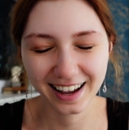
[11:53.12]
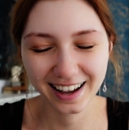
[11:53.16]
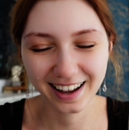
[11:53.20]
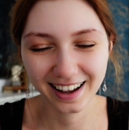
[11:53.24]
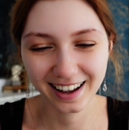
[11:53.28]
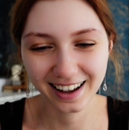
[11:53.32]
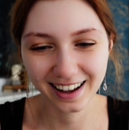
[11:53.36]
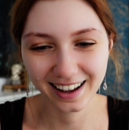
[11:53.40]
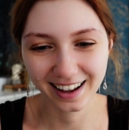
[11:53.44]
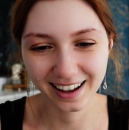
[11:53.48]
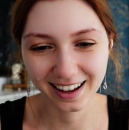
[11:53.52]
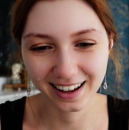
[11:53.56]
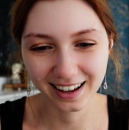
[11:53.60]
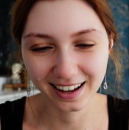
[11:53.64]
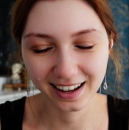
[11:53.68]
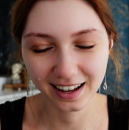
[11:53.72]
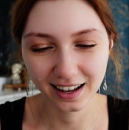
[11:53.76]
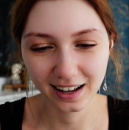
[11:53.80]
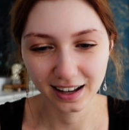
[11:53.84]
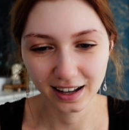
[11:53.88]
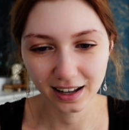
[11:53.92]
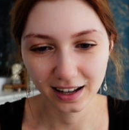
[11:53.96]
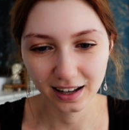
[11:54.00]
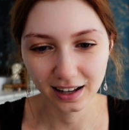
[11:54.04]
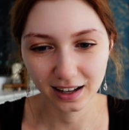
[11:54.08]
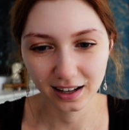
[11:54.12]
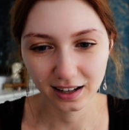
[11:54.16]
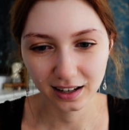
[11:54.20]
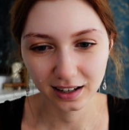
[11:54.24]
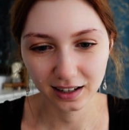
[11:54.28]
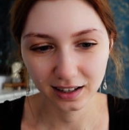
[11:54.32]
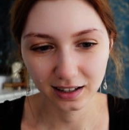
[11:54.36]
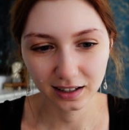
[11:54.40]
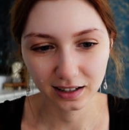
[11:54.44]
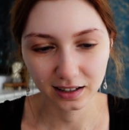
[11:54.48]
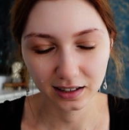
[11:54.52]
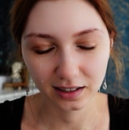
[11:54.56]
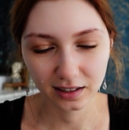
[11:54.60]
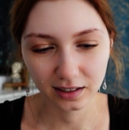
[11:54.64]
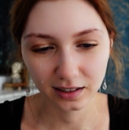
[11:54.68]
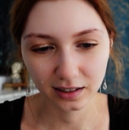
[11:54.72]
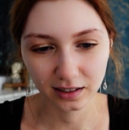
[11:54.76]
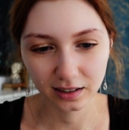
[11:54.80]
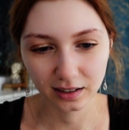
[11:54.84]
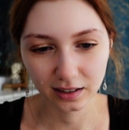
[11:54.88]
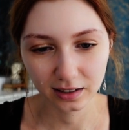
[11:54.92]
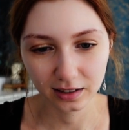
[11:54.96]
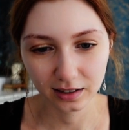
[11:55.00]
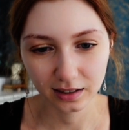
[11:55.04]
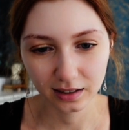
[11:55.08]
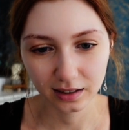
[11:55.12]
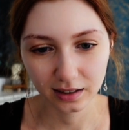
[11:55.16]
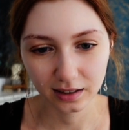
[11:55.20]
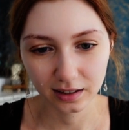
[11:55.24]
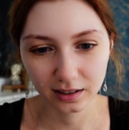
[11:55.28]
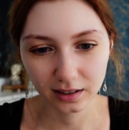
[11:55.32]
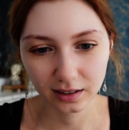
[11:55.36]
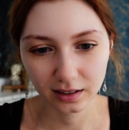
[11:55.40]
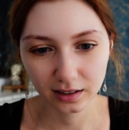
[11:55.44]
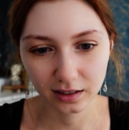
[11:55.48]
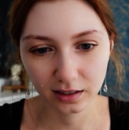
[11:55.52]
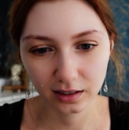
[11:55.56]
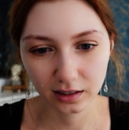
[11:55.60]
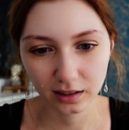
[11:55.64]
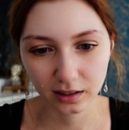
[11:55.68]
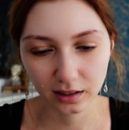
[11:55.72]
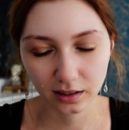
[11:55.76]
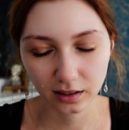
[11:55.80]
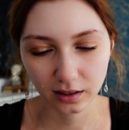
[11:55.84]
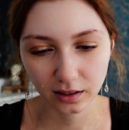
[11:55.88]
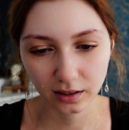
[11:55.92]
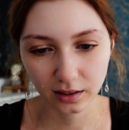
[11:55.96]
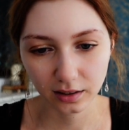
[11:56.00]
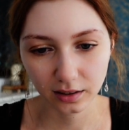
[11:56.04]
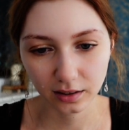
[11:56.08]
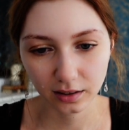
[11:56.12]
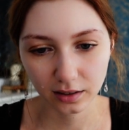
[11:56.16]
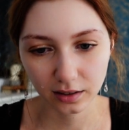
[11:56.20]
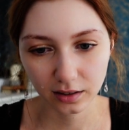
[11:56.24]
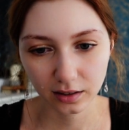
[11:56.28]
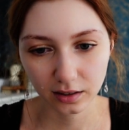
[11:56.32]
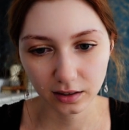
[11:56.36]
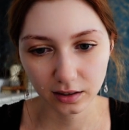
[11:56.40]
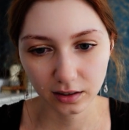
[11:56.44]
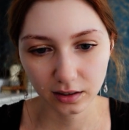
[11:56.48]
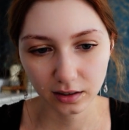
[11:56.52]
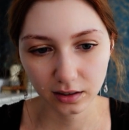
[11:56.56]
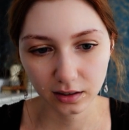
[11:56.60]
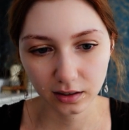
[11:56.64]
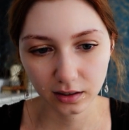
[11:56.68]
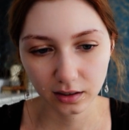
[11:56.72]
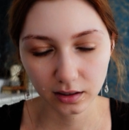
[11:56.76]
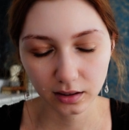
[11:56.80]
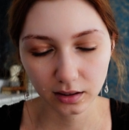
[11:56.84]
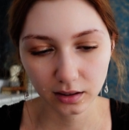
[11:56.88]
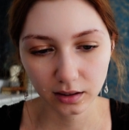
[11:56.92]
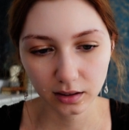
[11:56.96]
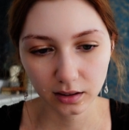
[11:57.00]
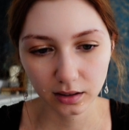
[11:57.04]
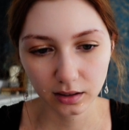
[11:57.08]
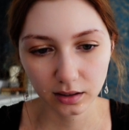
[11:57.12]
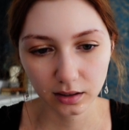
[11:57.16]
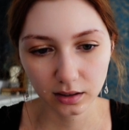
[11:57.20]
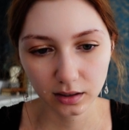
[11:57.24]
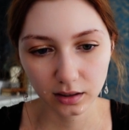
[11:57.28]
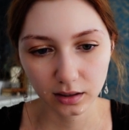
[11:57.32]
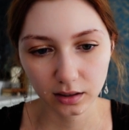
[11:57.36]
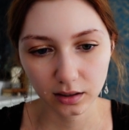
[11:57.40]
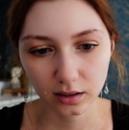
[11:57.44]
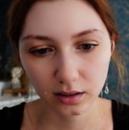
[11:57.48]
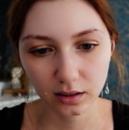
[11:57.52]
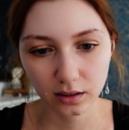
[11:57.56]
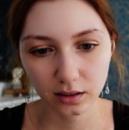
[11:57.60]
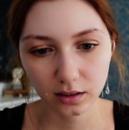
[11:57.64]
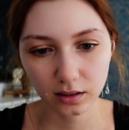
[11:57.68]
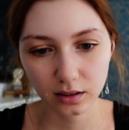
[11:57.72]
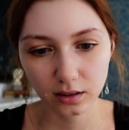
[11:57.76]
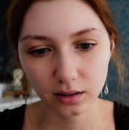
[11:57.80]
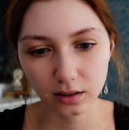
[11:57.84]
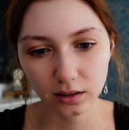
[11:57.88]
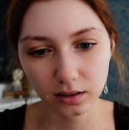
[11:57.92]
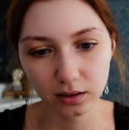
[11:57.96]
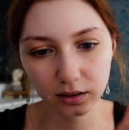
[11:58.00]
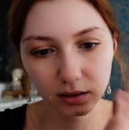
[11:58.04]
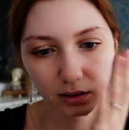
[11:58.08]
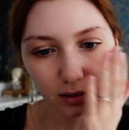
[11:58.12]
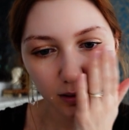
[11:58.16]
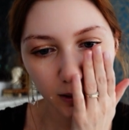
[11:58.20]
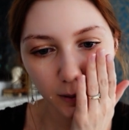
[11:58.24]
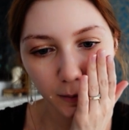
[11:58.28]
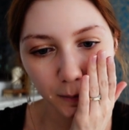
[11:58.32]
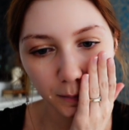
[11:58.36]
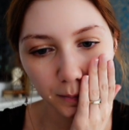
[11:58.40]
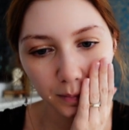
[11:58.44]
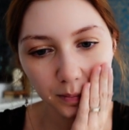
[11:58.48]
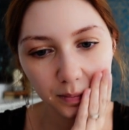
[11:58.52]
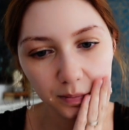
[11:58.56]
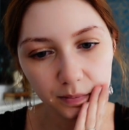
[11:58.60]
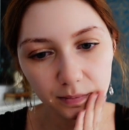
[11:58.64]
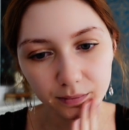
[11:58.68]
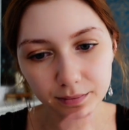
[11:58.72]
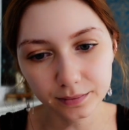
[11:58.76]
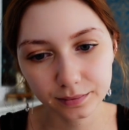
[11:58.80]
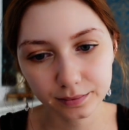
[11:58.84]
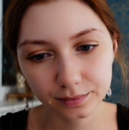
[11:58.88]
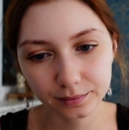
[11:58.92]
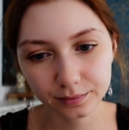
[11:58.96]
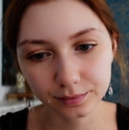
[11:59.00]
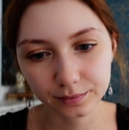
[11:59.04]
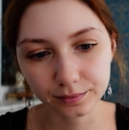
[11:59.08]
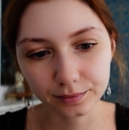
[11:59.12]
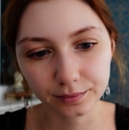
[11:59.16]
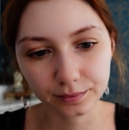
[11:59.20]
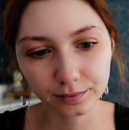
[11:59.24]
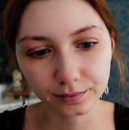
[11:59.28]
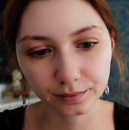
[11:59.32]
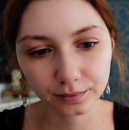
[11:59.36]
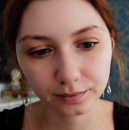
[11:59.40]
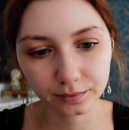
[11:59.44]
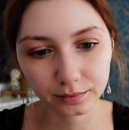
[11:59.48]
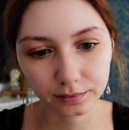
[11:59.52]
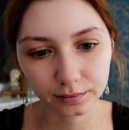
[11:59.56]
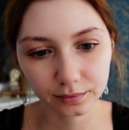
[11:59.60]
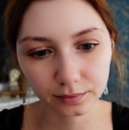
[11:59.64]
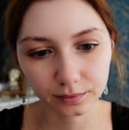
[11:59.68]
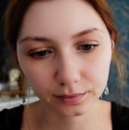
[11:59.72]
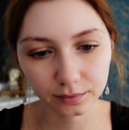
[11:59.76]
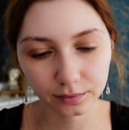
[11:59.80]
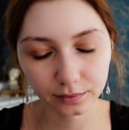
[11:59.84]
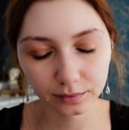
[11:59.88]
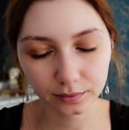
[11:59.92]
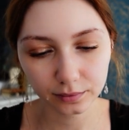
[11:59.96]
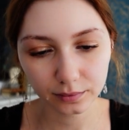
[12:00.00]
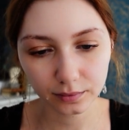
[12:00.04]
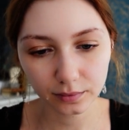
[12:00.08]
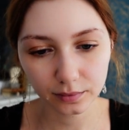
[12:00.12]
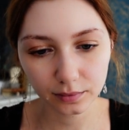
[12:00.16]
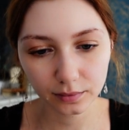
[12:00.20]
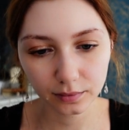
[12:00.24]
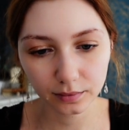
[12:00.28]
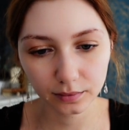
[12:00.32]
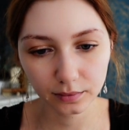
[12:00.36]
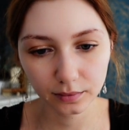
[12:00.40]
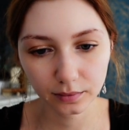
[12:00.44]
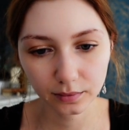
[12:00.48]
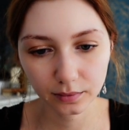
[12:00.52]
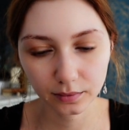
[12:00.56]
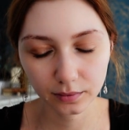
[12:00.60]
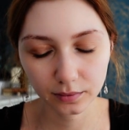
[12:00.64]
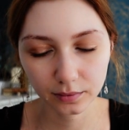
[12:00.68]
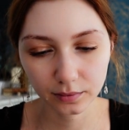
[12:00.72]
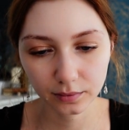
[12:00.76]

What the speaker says: (no one is talking)